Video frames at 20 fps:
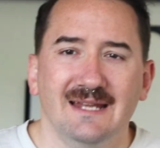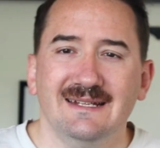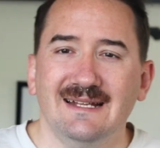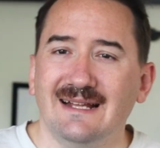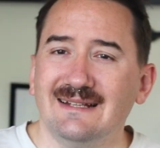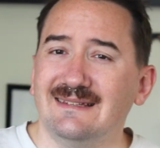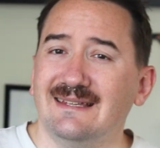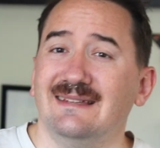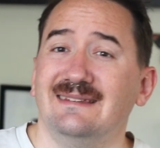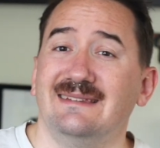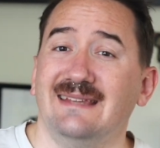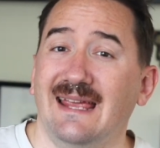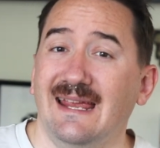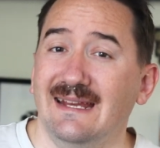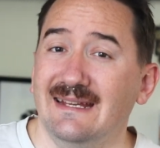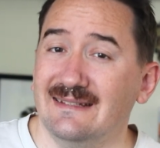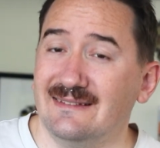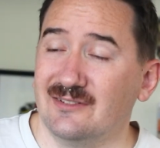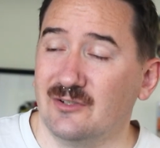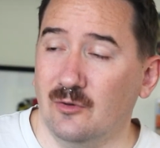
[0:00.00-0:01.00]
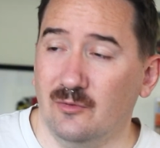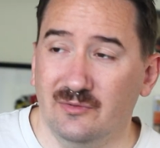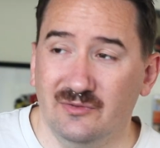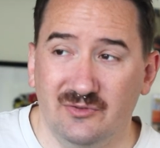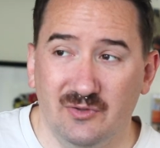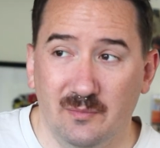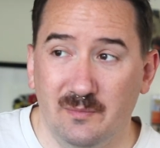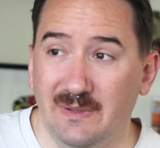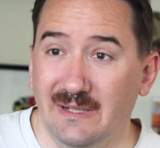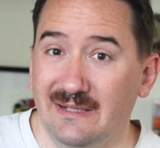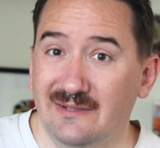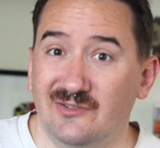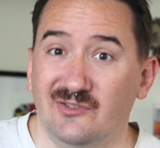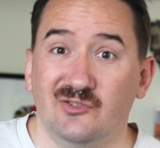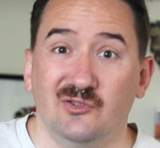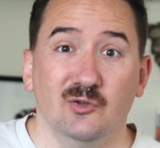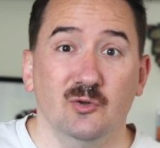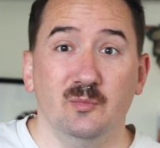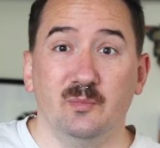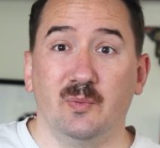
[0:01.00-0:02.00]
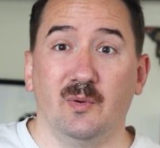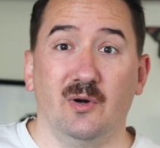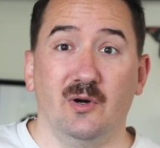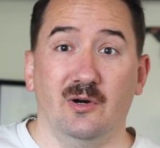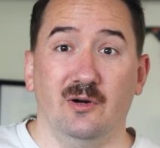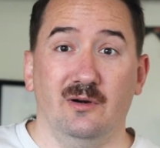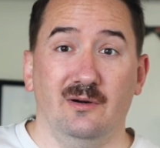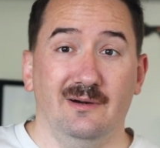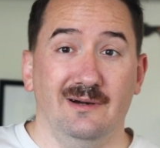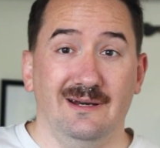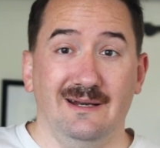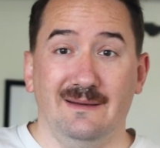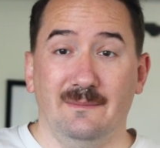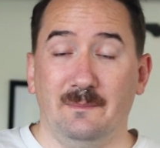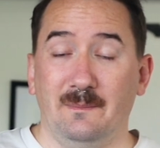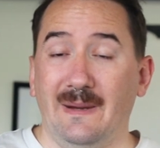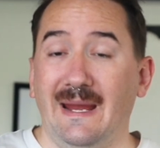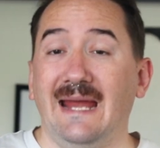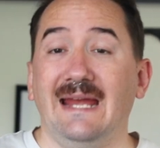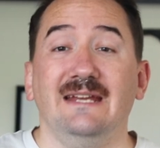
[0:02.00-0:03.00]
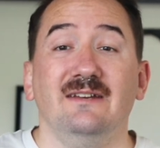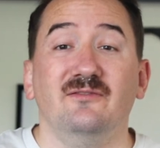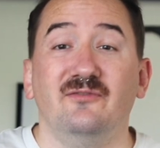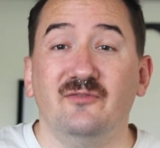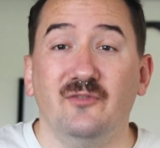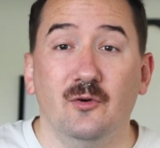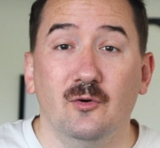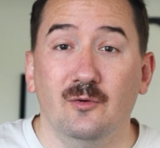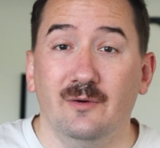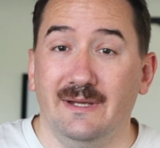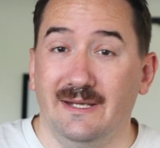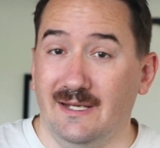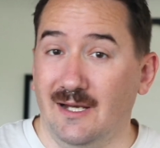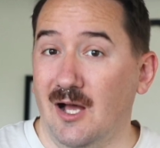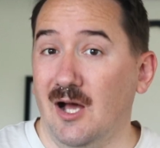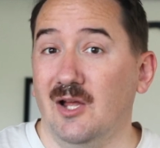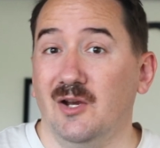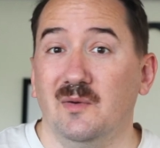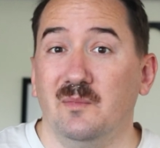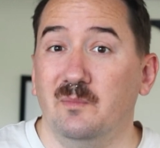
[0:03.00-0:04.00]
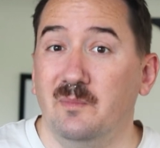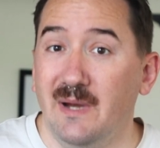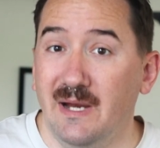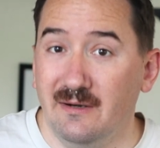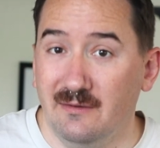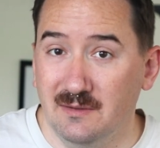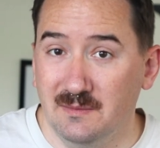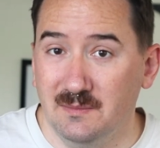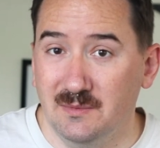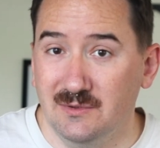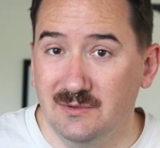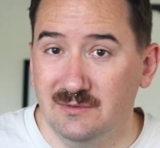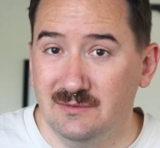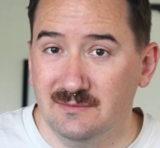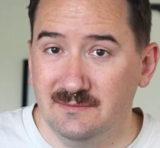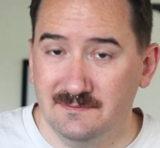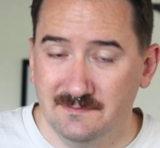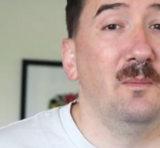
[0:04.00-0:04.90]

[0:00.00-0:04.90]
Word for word: Not to say it's going to be super painful and unbearable,